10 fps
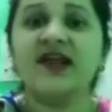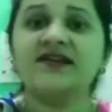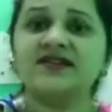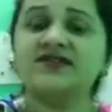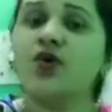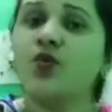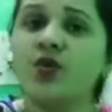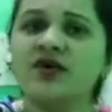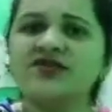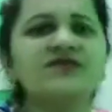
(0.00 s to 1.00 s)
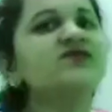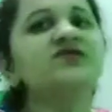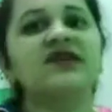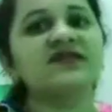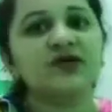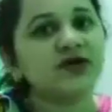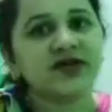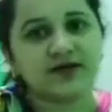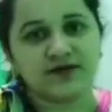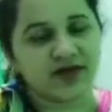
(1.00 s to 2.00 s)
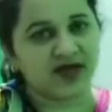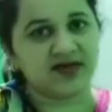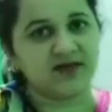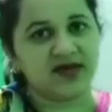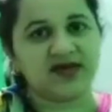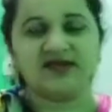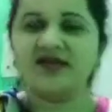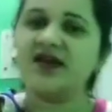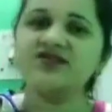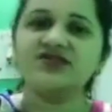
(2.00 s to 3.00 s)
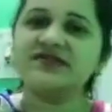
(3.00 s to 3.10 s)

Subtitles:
letters or words which does not convey any meaning. They are just